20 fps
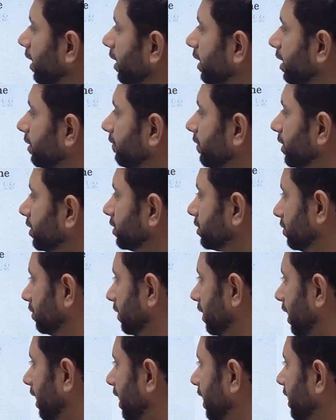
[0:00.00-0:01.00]
refers to
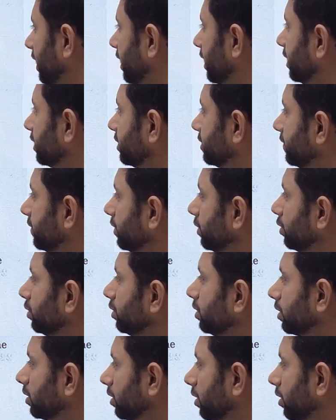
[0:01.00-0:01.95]
any dispute